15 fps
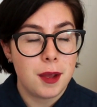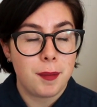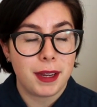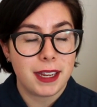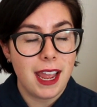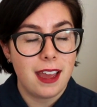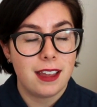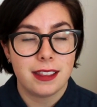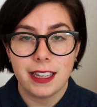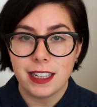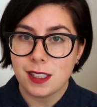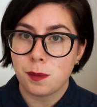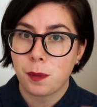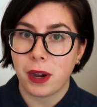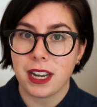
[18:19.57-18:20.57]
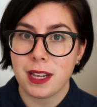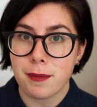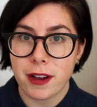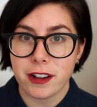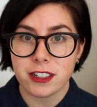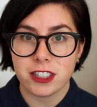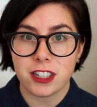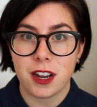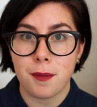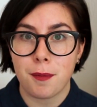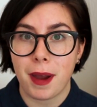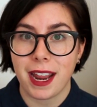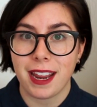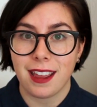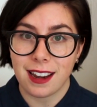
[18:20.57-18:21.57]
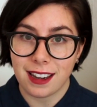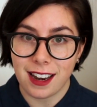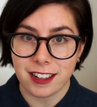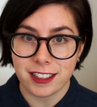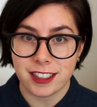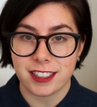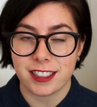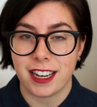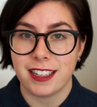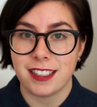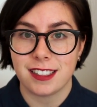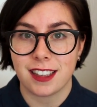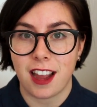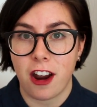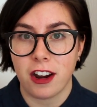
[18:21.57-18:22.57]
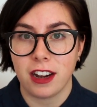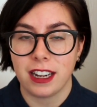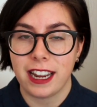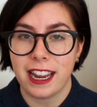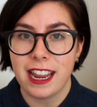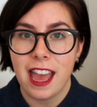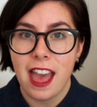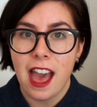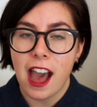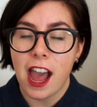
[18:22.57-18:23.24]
But yeah, that's pretty much my Lutz list currently.